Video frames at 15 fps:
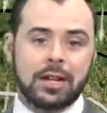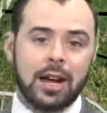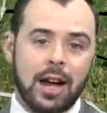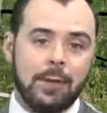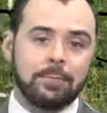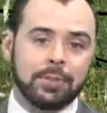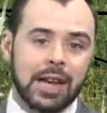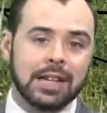
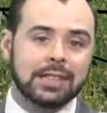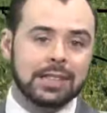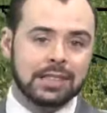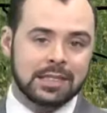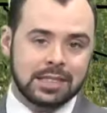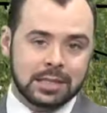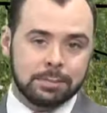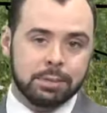up as the
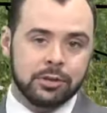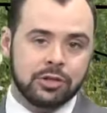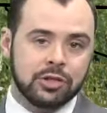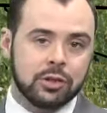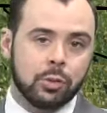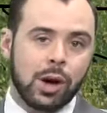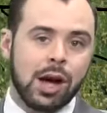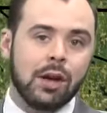system
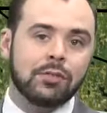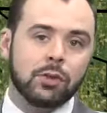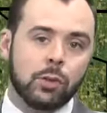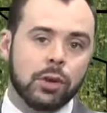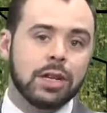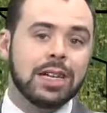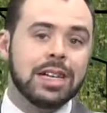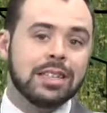pushes away off to
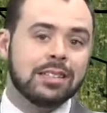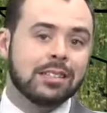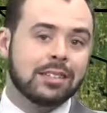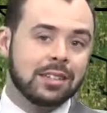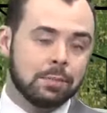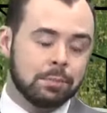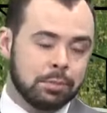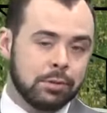our east. It's
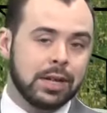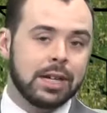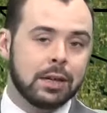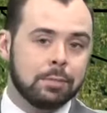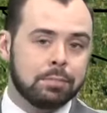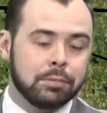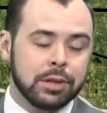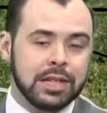going to bring in a
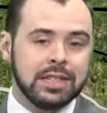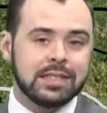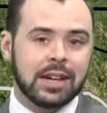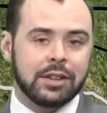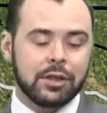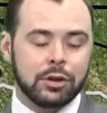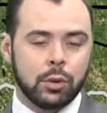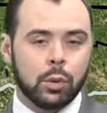breeze out
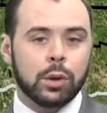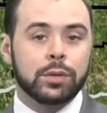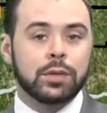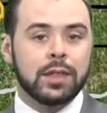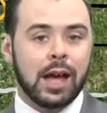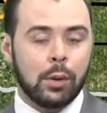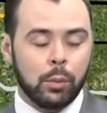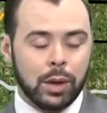of the north,
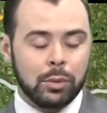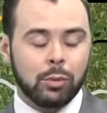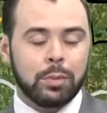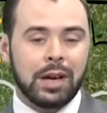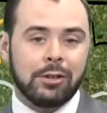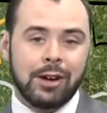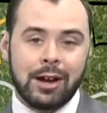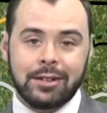and that wind will
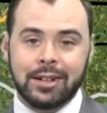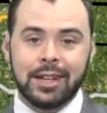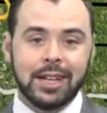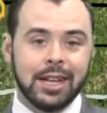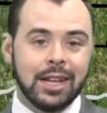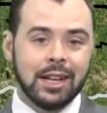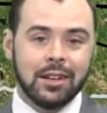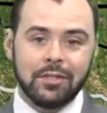be around
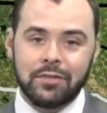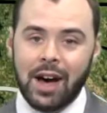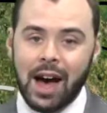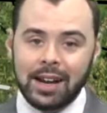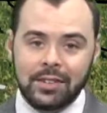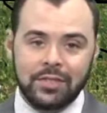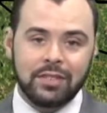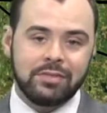
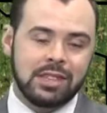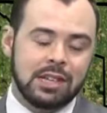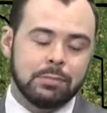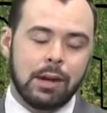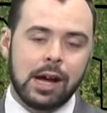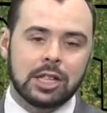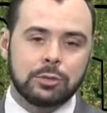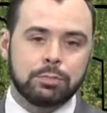five to fifteen
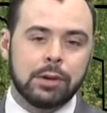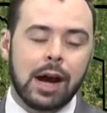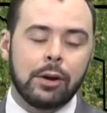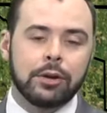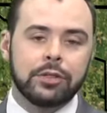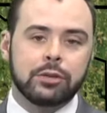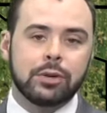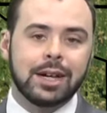miles per
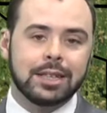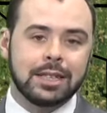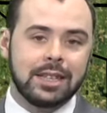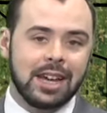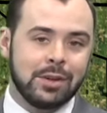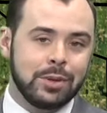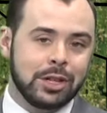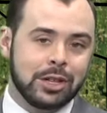hour throughout the
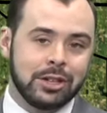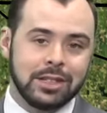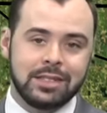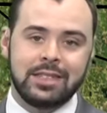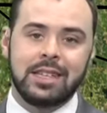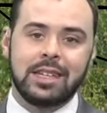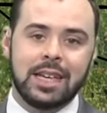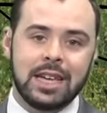day. We could
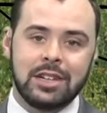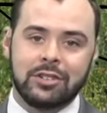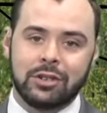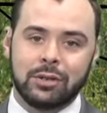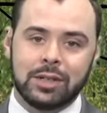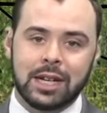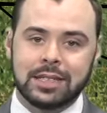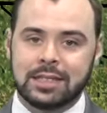see
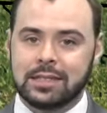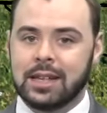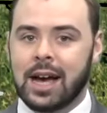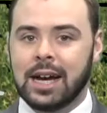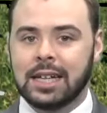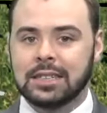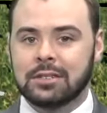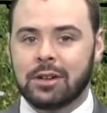occasional gusts as
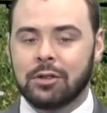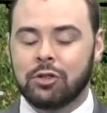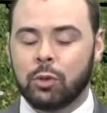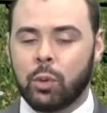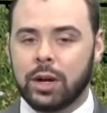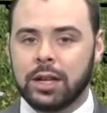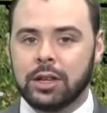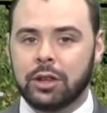high as around twenty to